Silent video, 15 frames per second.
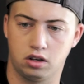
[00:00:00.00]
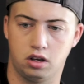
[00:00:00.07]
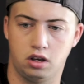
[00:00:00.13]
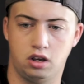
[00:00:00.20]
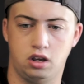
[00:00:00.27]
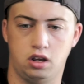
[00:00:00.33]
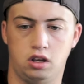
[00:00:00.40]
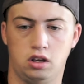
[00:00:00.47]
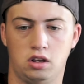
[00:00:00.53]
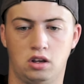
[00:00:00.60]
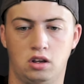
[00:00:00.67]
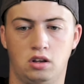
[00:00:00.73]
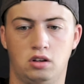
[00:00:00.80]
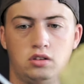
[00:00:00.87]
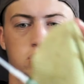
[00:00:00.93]
Okay,
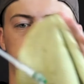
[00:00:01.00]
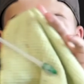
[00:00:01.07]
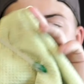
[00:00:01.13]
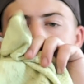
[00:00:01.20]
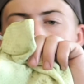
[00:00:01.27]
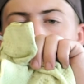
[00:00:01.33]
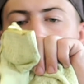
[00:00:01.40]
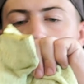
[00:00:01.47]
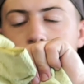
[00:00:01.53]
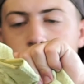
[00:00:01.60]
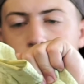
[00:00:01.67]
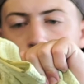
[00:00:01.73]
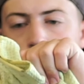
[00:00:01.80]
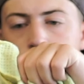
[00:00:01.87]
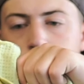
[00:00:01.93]
just dry it
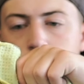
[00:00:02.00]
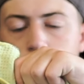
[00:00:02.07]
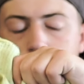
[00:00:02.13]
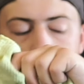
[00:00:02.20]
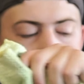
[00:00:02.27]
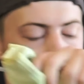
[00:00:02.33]
off real quick